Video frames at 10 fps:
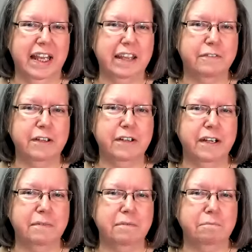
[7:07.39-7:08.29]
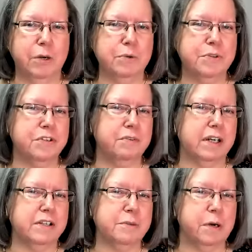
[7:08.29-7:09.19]
Even most who
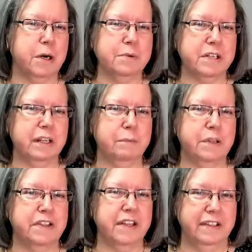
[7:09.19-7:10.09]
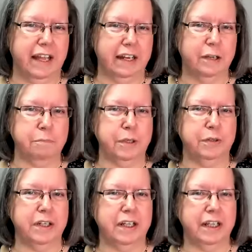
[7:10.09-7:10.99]
are supposedly within that
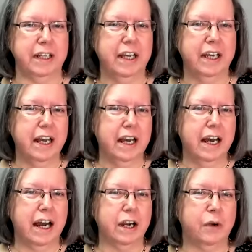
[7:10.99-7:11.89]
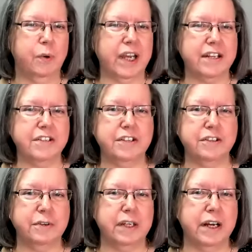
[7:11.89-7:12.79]
community are quick to
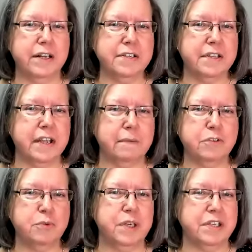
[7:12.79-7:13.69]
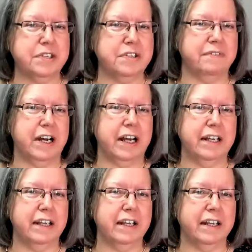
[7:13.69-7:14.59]
do an us them twist
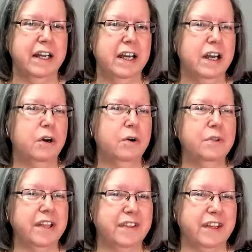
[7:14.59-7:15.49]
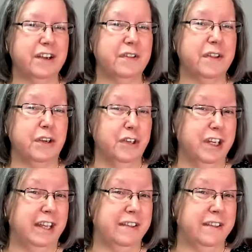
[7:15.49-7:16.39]
dividing who they think are the
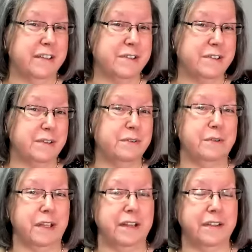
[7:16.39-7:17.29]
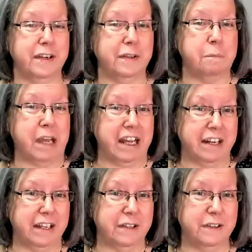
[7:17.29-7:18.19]
good atheists and who they think are the
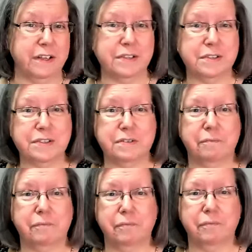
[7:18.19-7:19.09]
bad atheists.